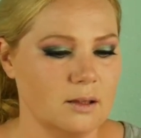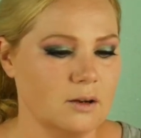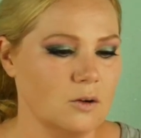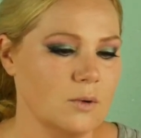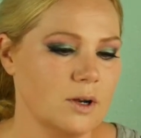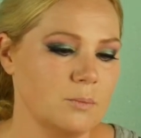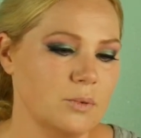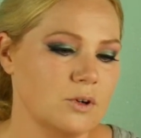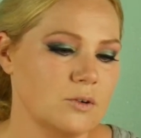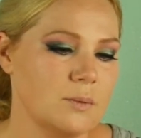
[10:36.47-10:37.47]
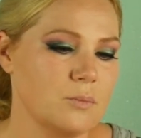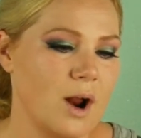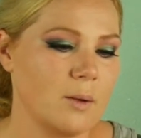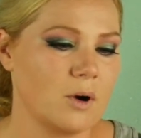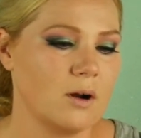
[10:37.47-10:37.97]
I already put green
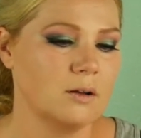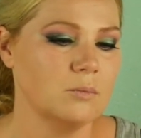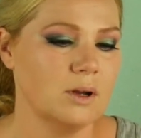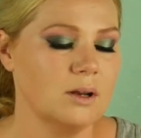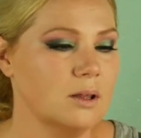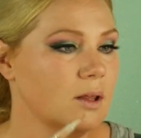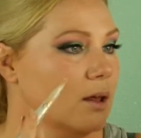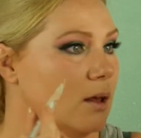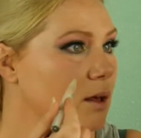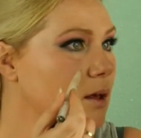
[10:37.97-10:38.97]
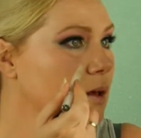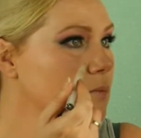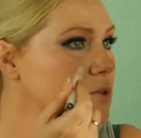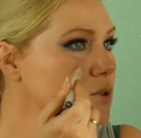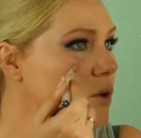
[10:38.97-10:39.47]
primer on, but
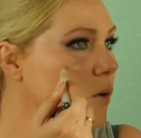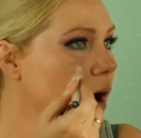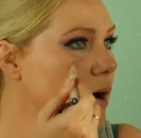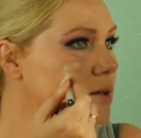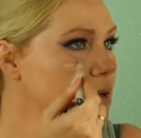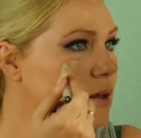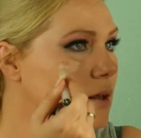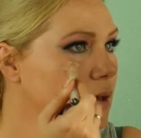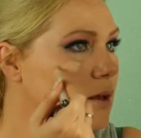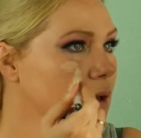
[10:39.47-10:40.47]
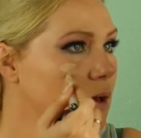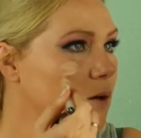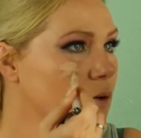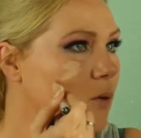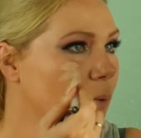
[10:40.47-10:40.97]
it's so hot.
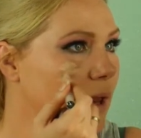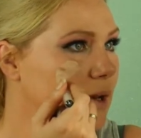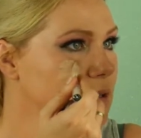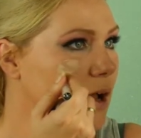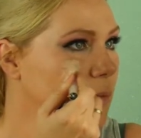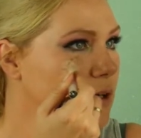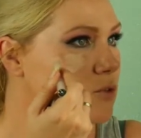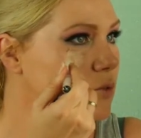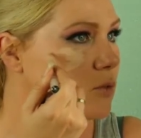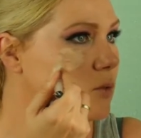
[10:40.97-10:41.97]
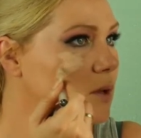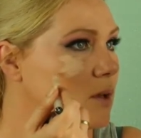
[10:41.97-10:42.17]
All the red is coming through.